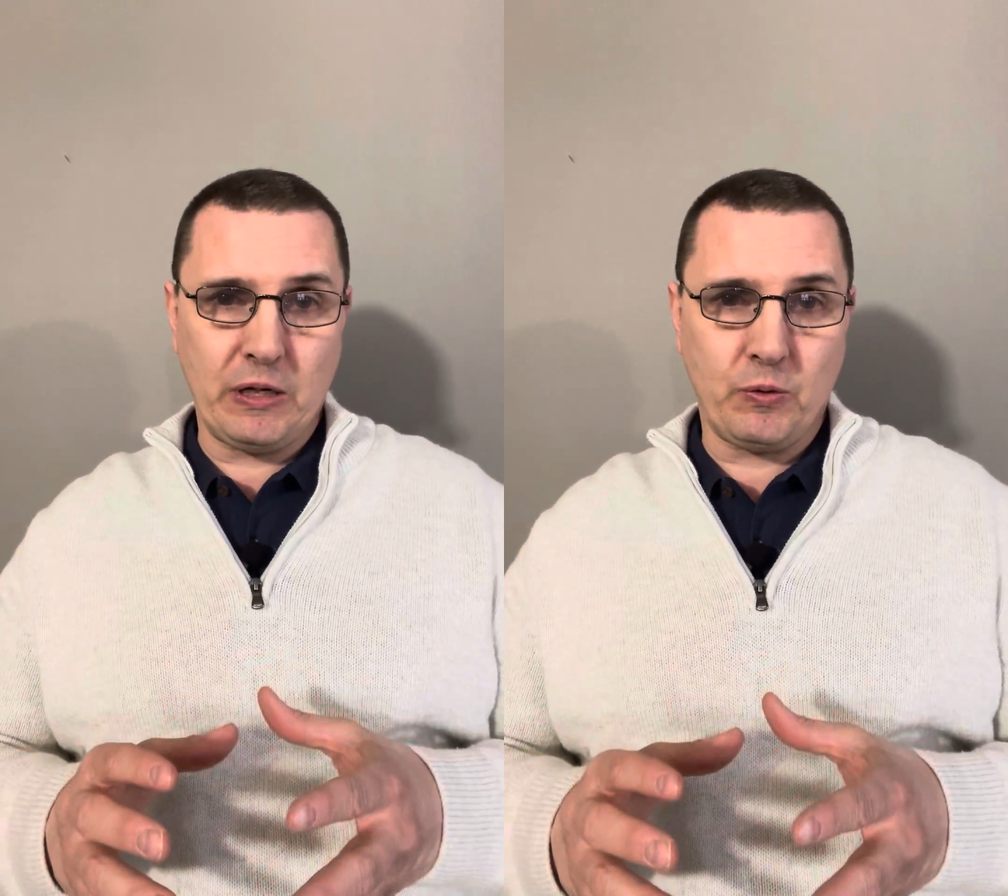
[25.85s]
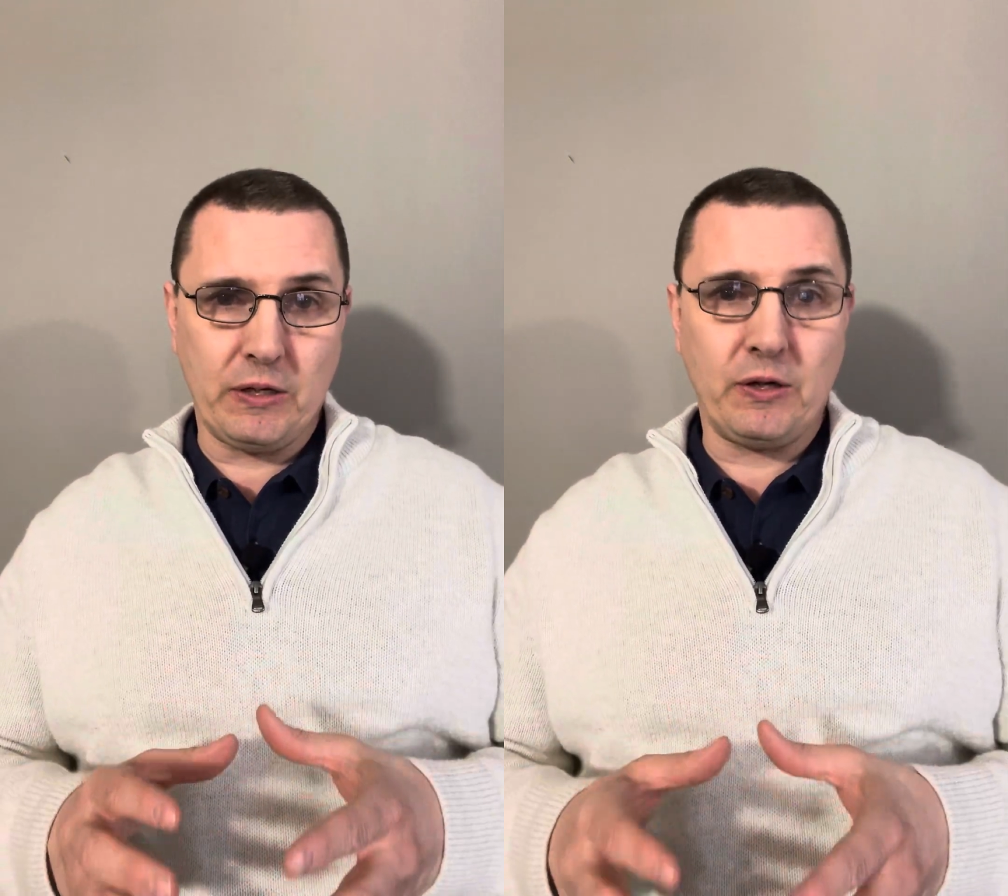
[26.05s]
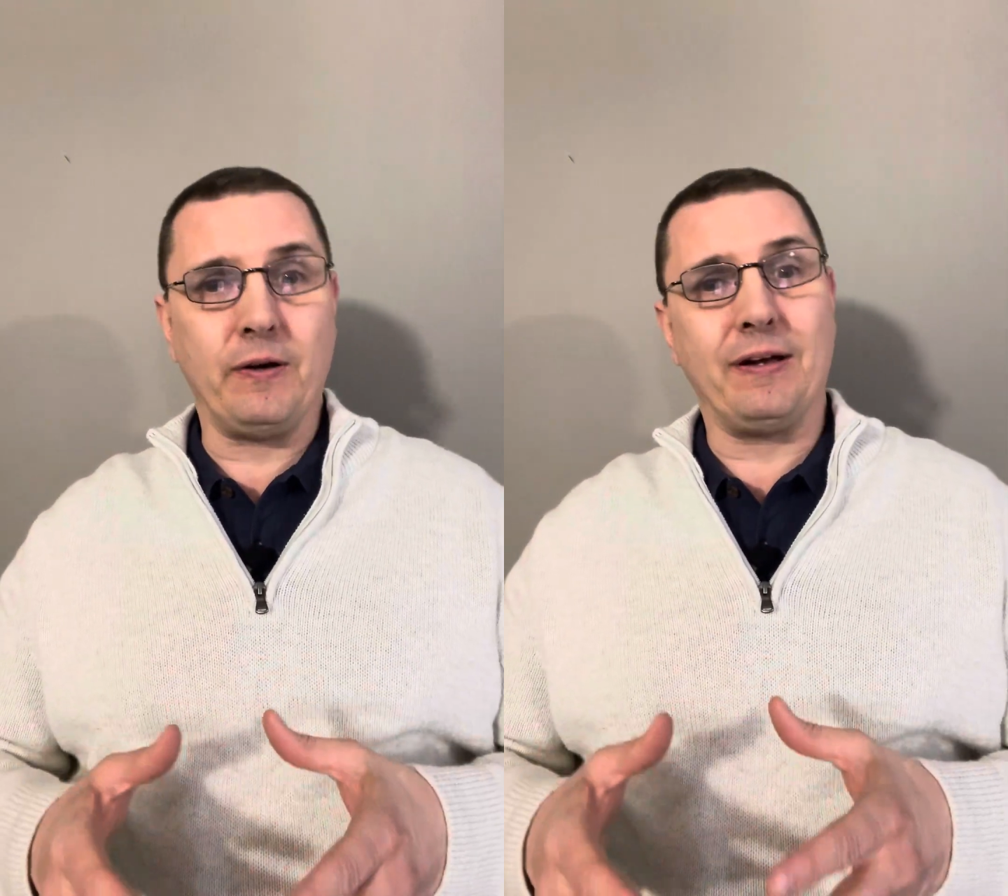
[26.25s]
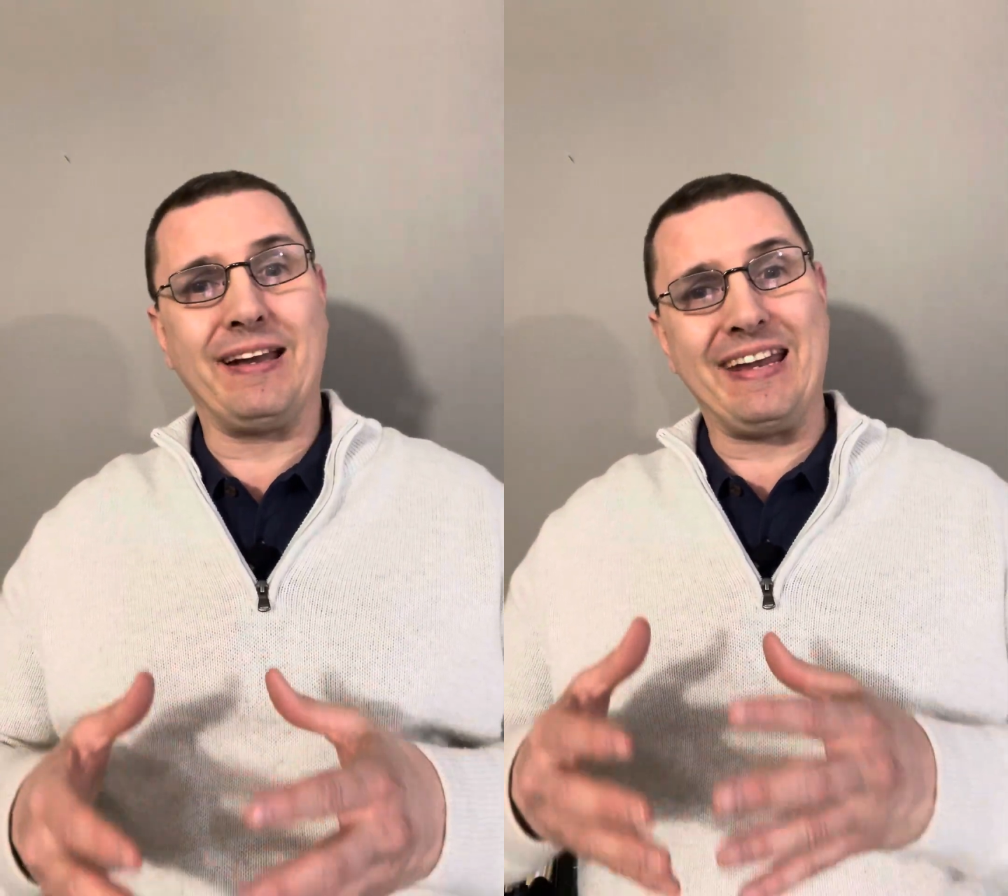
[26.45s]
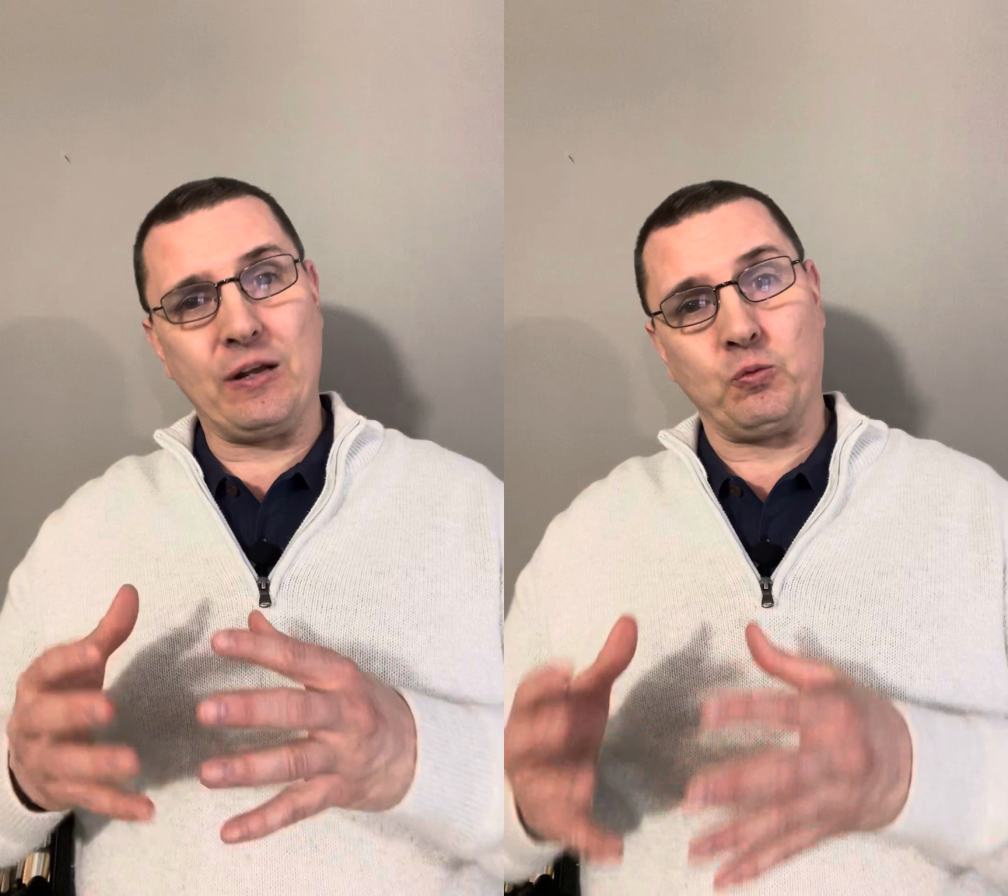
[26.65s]
criteria
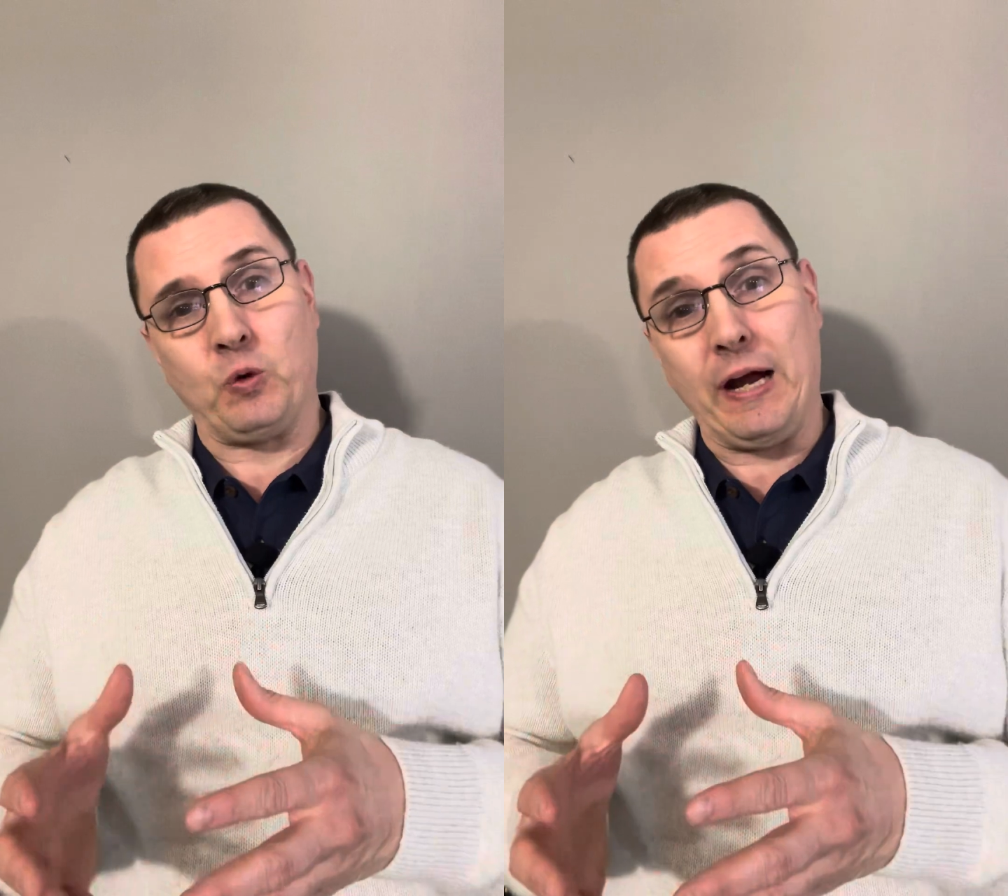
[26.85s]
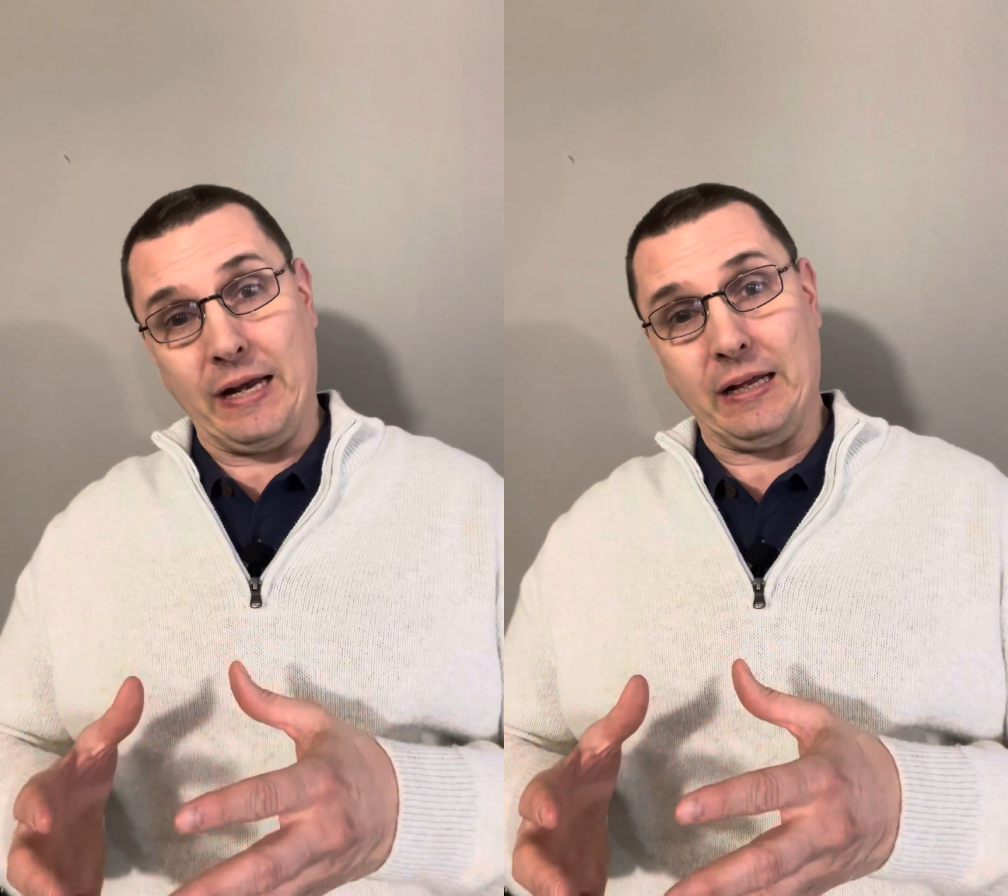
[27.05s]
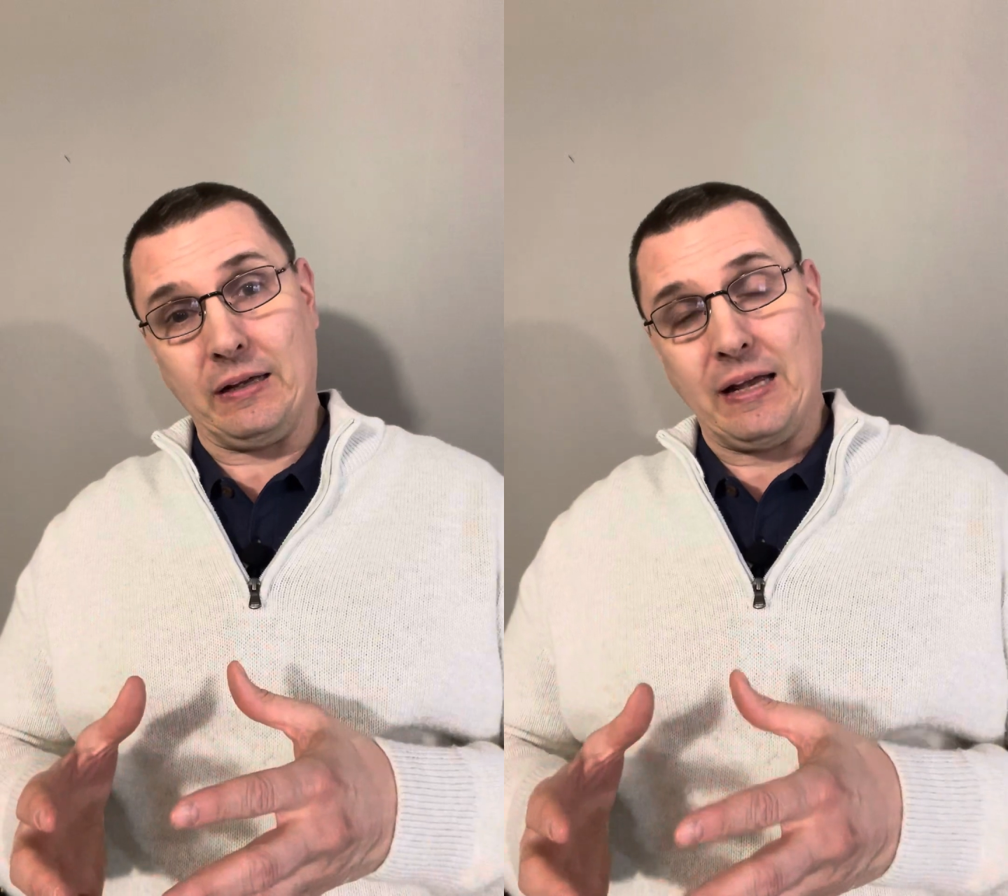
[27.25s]
in writing.